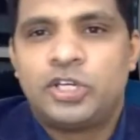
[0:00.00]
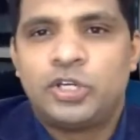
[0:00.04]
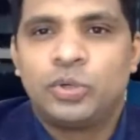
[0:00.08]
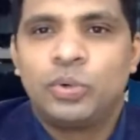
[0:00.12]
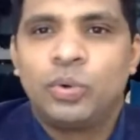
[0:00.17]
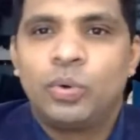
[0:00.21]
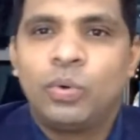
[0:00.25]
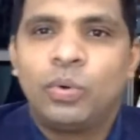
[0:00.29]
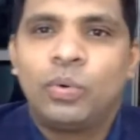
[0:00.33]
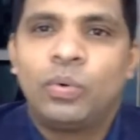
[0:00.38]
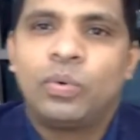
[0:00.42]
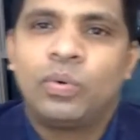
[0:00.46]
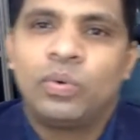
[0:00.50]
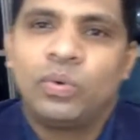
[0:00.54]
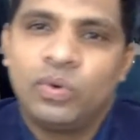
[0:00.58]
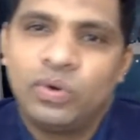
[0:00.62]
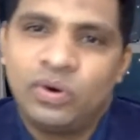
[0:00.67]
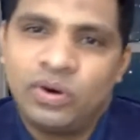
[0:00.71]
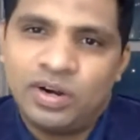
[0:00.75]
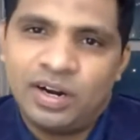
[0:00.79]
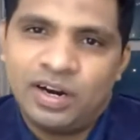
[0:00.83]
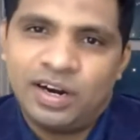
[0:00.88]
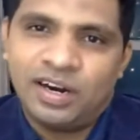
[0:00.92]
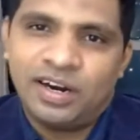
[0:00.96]
to
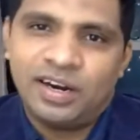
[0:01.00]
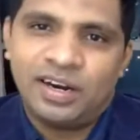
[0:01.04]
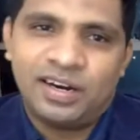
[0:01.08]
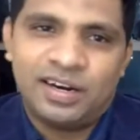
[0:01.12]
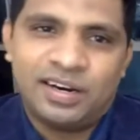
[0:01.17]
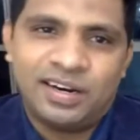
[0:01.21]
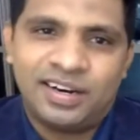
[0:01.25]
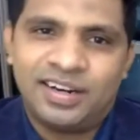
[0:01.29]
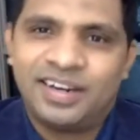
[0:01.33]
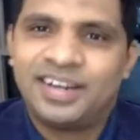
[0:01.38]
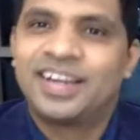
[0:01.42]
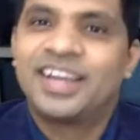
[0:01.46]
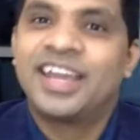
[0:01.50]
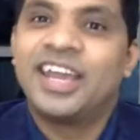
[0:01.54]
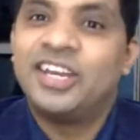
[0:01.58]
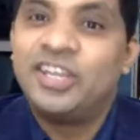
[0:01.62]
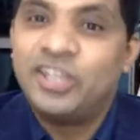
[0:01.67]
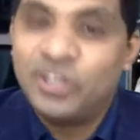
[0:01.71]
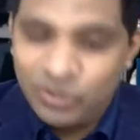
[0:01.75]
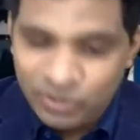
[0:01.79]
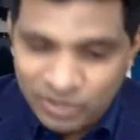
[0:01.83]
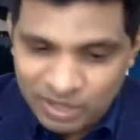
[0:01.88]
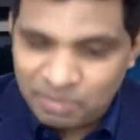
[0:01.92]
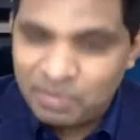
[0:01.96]

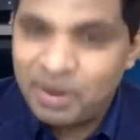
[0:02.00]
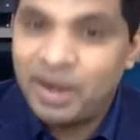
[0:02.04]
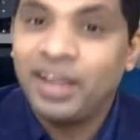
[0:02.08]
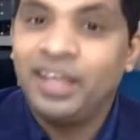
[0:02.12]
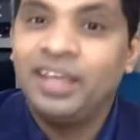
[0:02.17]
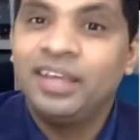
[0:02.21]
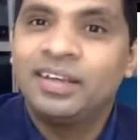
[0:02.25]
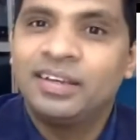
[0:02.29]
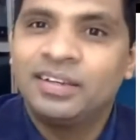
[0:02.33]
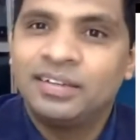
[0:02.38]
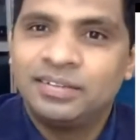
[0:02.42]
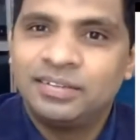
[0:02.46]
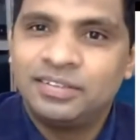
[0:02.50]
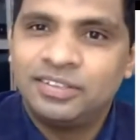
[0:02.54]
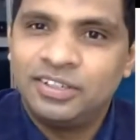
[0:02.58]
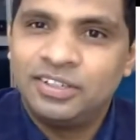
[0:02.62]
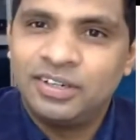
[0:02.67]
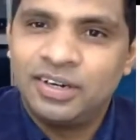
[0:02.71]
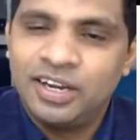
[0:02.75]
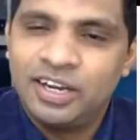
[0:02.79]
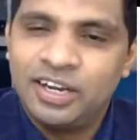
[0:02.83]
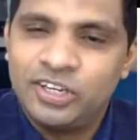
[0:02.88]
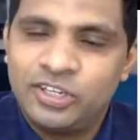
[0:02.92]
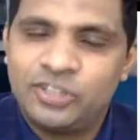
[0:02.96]
get you the money
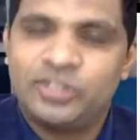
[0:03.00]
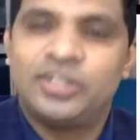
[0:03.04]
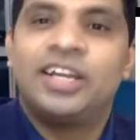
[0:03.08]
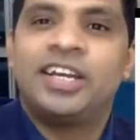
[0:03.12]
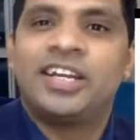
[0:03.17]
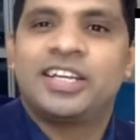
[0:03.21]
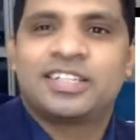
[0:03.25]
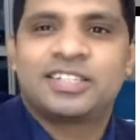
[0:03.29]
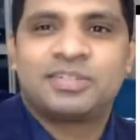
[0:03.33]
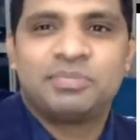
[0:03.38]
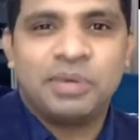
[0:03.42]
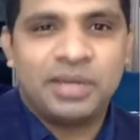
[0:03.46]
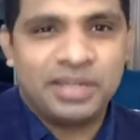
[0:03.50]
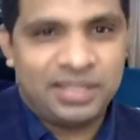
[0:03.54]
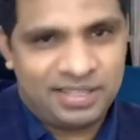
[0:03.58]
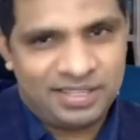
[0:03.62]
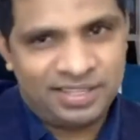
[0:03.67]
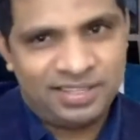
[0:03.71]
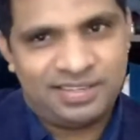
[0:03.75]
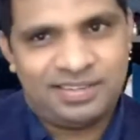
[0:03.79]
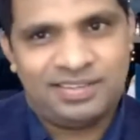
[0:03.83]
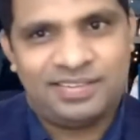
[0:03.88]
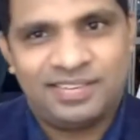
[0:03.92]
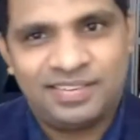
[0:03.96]
to the next birth.
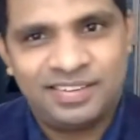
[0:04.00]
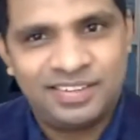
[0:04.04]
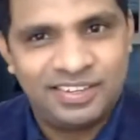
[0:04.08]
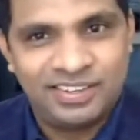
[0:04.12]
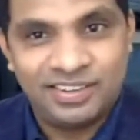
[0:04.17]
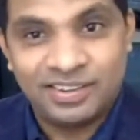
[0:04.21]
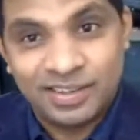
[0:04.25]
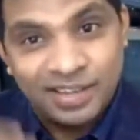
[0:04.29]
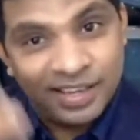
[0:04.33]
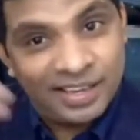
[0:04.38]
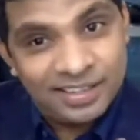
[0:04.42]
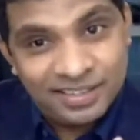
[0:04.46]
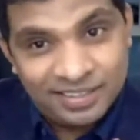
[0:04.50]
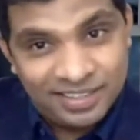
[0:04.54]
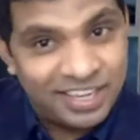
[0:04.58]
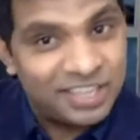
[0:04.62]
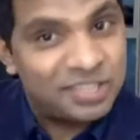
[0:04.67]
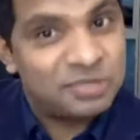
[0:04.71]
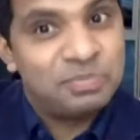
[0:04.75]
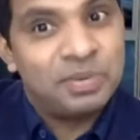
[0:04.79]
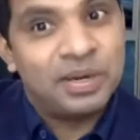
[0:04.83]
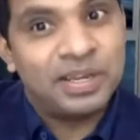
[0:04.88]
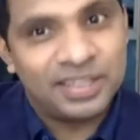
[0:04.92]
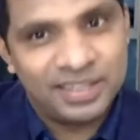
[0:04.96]
Okay,
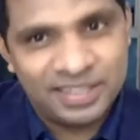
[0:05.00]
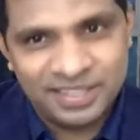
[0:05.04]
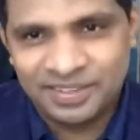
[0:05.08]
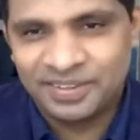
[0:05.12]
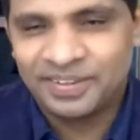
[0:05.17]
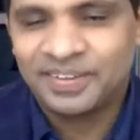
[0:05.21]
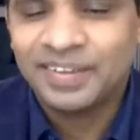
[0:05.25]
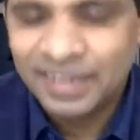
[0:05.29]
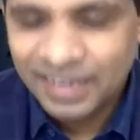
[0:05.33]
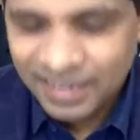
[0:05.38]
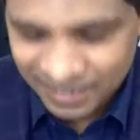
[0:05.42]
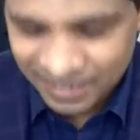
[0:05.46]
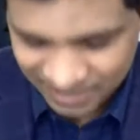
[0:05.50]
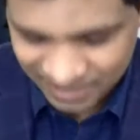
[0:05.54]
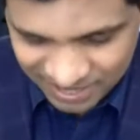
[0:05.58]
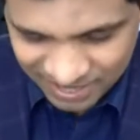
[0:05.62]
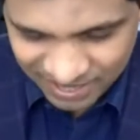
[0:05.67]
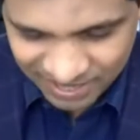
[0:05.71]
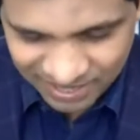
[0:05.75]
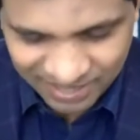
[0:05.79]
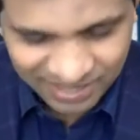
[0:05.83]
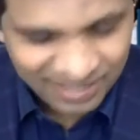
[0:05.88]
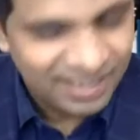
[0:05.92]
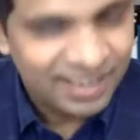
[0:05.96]
next birth.
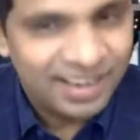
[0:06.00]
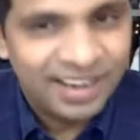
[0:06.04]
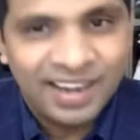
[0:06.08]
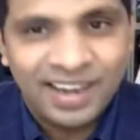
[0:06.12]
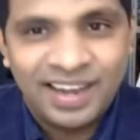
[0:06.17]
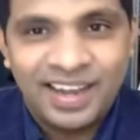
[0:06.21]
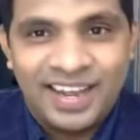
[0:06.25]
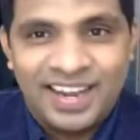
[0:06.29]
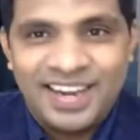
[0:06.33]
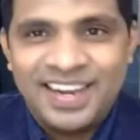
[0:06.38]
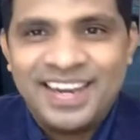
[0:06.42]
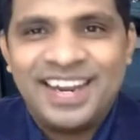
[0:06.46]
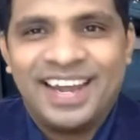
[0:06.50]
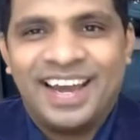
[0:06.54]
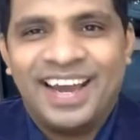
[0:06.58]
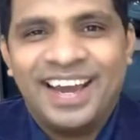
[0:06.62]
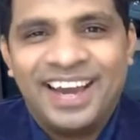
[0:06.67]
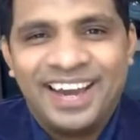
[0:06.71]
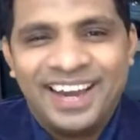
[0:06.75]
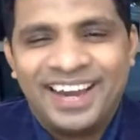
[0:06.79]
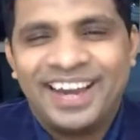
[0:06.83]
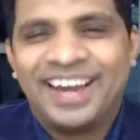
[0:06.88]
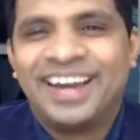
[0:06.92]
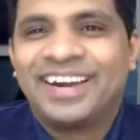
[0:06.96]
And
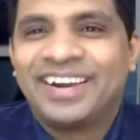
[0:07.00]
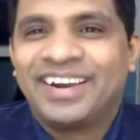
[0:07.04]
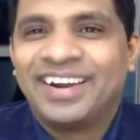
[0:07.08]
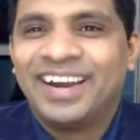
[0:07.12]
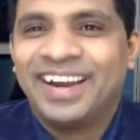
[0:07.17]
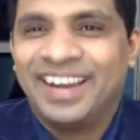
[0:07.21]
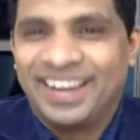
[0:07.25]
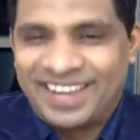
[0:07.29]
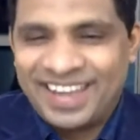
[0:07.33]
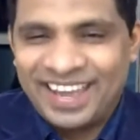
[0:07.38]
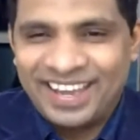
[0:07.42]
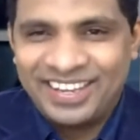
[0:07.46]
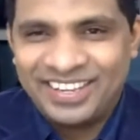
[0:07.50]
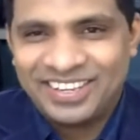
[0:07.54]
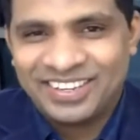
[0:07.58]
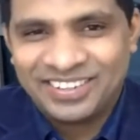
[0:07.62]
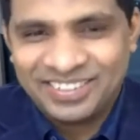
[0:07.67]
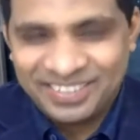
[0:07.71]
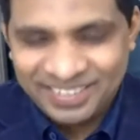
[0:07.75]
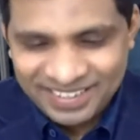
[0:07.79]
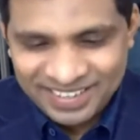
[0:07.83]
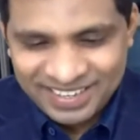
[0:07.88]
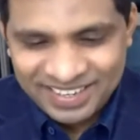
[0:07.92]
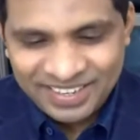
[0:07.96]
okay,
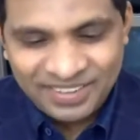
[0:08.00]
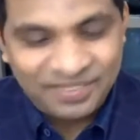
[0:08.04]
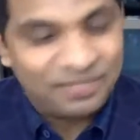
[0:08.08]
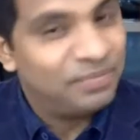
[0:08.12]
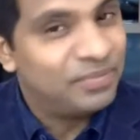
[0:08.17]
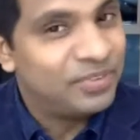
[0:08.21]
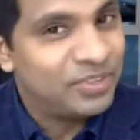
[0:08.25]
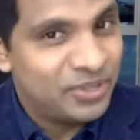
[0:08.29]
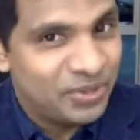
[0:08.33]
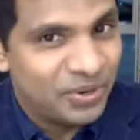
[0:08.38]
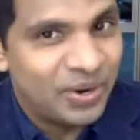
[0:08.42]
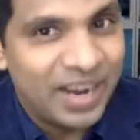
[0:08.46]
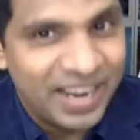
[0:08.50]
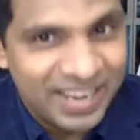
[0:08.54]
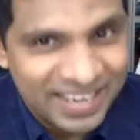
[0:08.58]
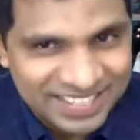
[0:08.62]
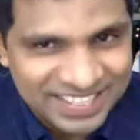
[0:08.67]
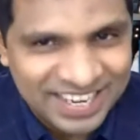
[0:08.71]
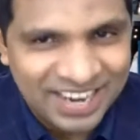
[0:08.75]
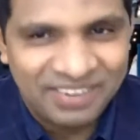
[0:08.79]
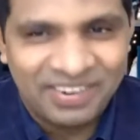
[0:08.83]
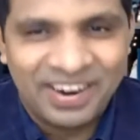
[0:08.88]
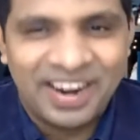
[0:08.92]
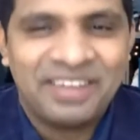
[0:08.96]
you
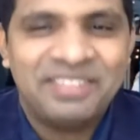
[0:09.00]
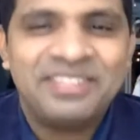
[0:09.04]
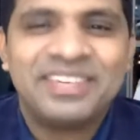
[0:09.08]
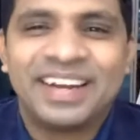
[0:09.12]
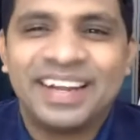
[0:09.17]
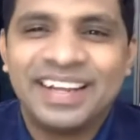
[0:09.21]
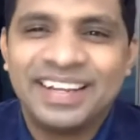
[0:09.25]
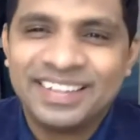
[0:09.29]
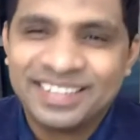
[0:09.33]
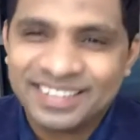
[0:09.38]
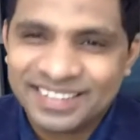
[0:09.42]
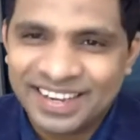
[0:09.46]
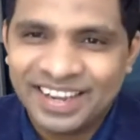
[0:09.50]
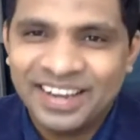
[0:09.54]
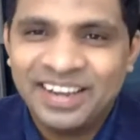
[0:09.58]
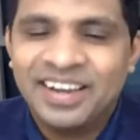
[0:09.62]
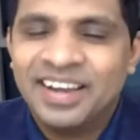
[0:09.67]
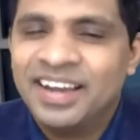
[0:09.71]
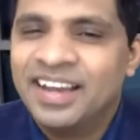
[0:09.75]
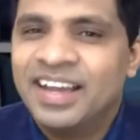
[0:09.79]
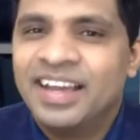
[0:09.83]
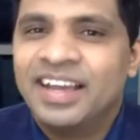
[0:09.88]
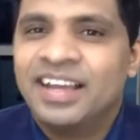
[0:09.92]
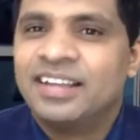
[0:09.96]
understand what I'm doing.
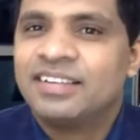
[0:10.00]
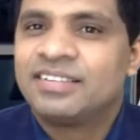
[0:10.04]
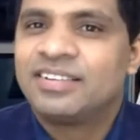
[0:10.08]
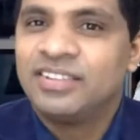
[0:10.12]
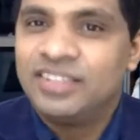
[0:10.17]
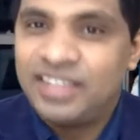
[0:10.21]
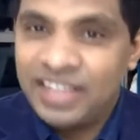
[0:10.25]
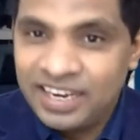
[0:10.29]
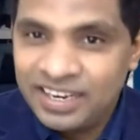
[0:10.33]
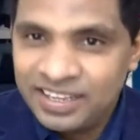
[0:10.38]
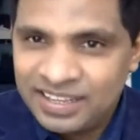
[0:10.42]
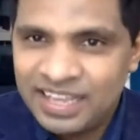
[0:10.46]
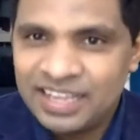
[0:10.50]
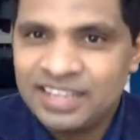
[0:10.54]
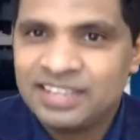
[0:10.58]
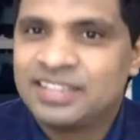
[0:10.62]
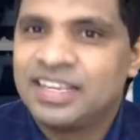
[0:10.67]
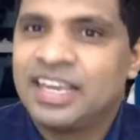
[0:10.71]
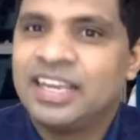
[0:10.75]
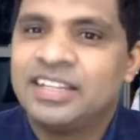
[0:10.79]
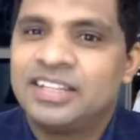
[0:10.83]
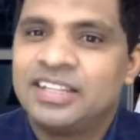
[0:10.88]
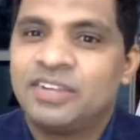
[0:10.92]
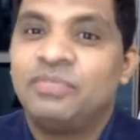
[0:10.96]
So then they
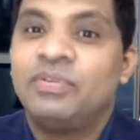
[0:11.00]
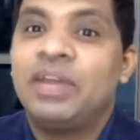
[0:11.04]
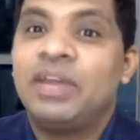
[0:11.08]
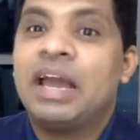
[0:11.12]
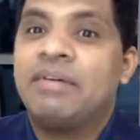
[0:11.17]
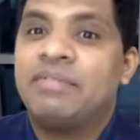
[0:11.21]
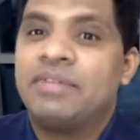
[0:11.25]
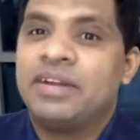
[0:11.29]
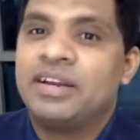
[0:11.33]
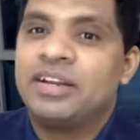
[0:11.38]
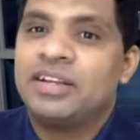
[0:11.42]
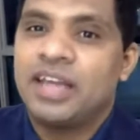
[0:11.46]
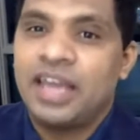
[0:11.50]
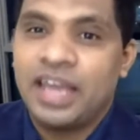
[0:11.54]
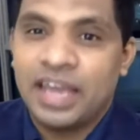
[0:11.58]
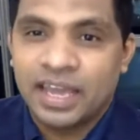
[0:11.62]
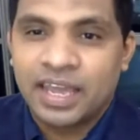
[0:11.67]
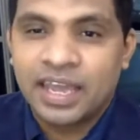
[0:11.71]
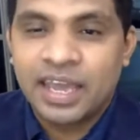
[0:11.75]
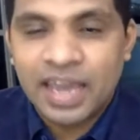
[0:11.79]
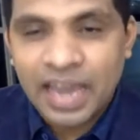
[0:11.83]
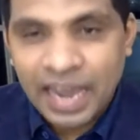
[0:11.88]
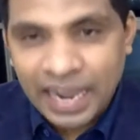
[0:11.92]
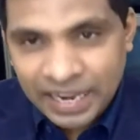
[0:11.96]
say that we have a
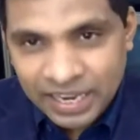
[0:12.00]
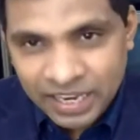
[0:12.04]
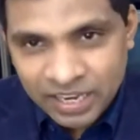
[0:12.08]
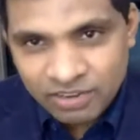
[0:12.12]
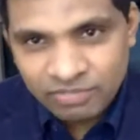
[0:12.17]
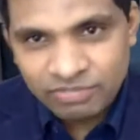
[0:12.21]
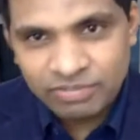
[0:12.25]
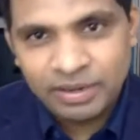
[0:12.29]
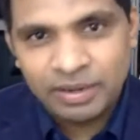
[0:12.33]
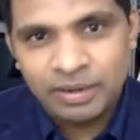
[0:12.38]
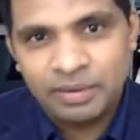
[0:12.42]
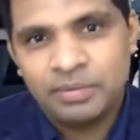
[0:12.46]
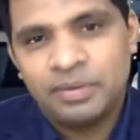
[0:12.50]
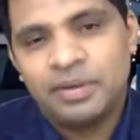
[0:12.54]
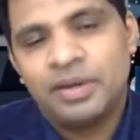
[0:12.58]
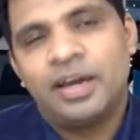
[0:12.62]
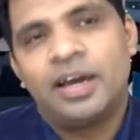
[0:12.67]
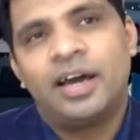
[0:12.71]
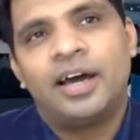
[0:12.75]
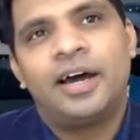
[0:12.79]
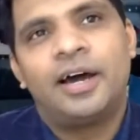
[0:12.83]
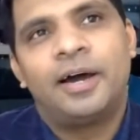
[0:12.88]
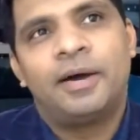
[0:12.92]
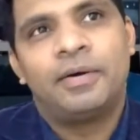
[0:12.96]
kind of
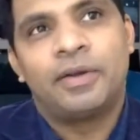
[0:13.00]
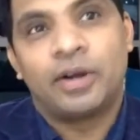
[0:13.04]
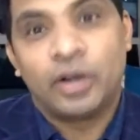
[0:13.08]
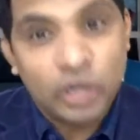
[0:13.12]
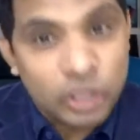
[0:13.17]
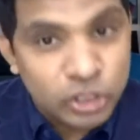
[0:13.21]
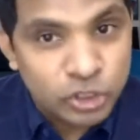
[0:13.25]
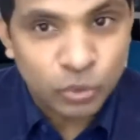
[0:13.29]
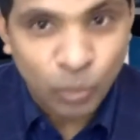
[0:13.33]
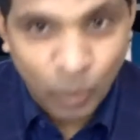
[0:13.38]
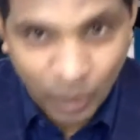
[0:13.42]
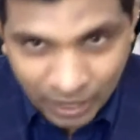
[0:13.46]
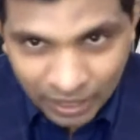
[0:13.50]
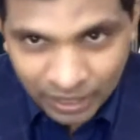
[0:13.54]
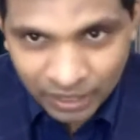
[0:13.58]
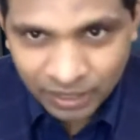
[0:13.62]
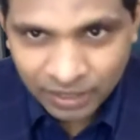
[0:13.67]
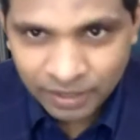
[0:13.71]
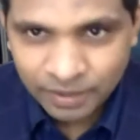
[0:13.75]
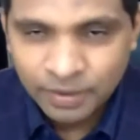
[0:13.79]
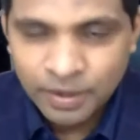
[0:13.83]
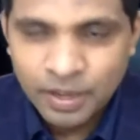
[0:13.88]
a ritual.